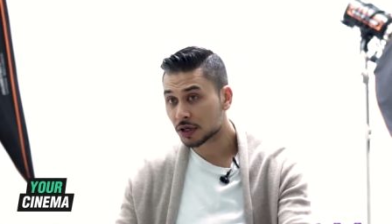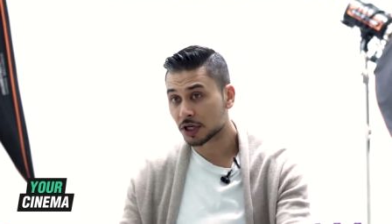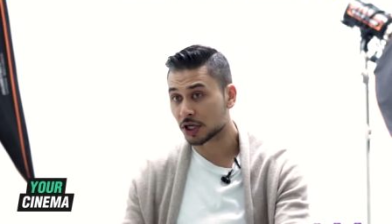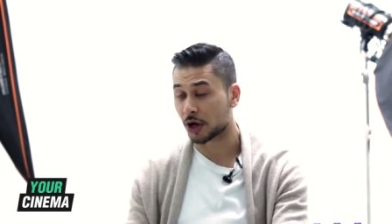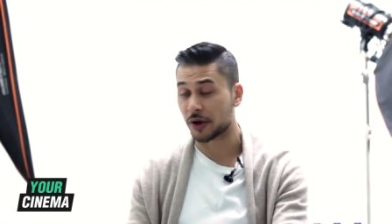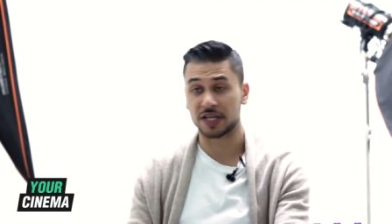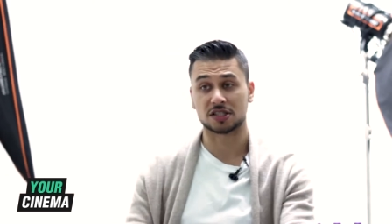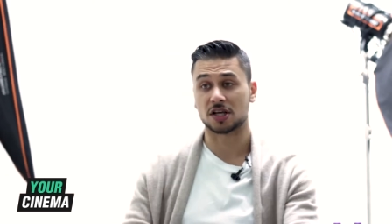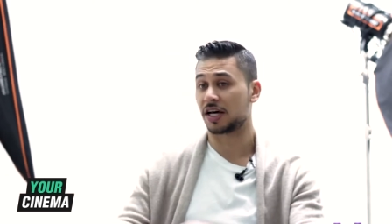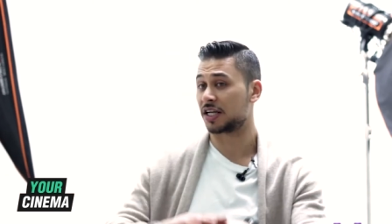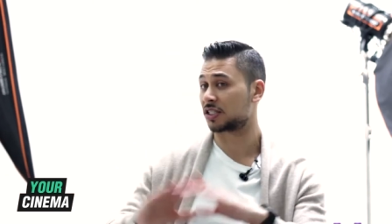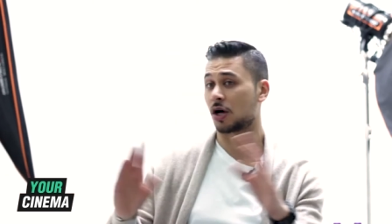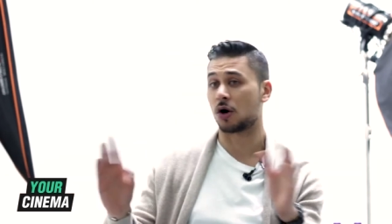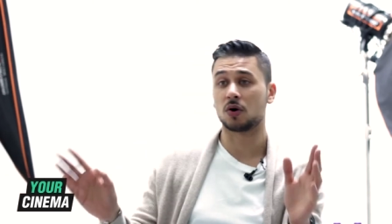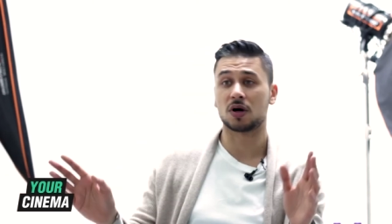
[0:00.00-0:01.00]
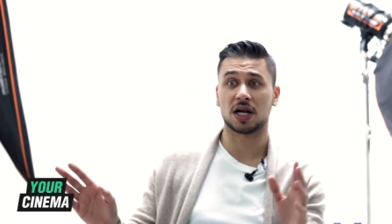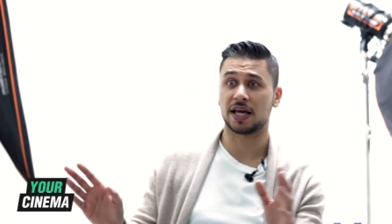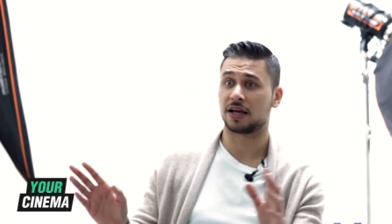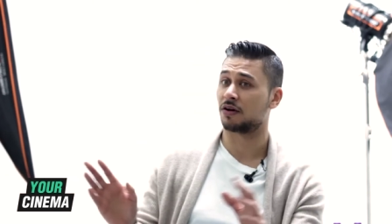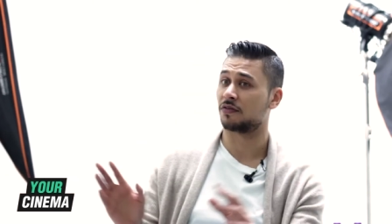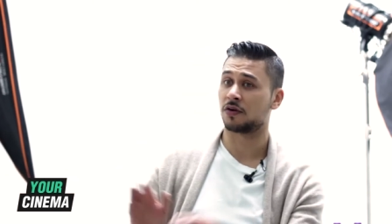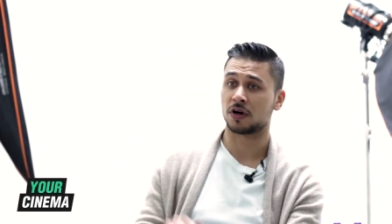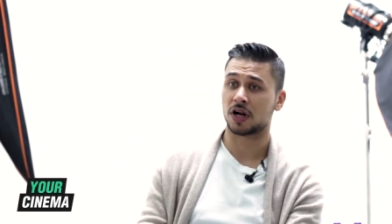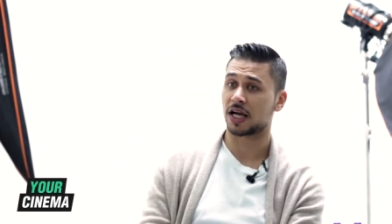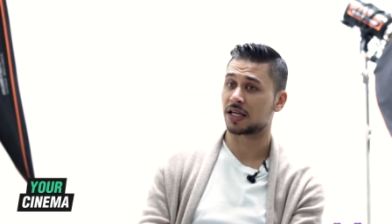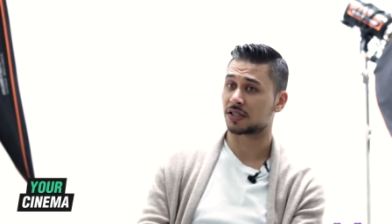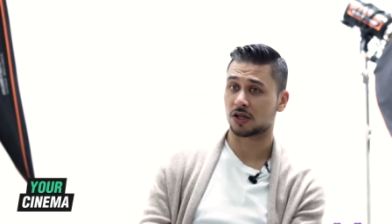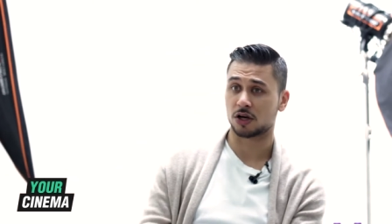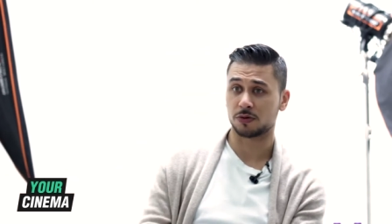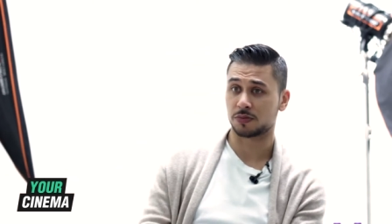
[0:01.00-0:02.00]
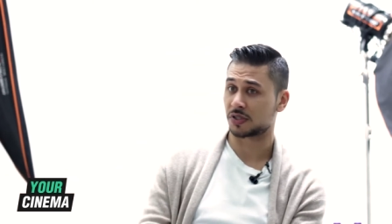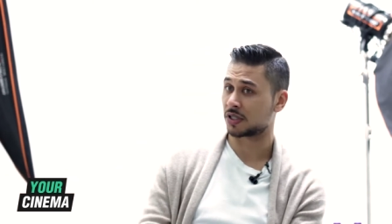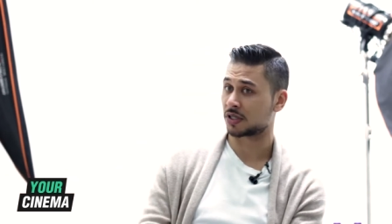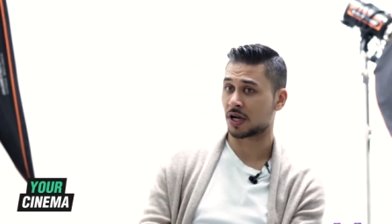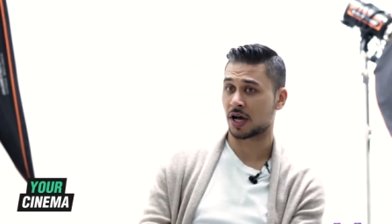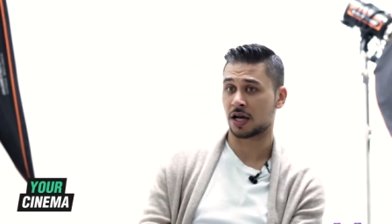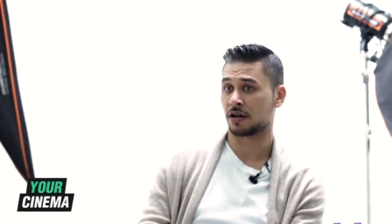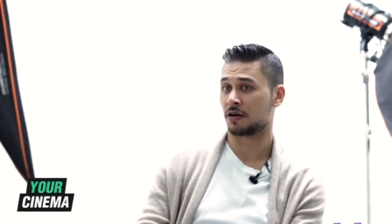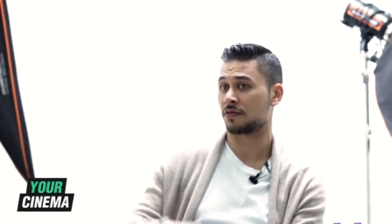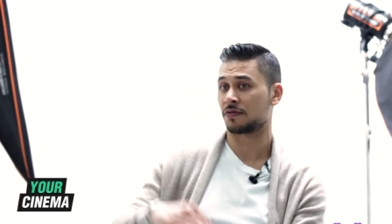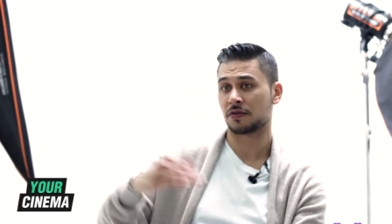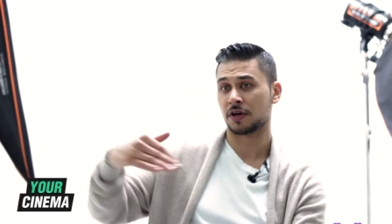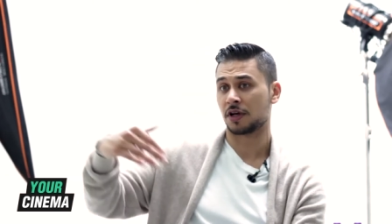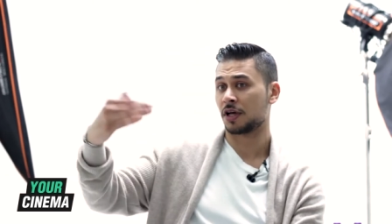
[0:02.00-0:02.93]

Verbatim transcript: You know, it started this whole clique of online soaps and kind of,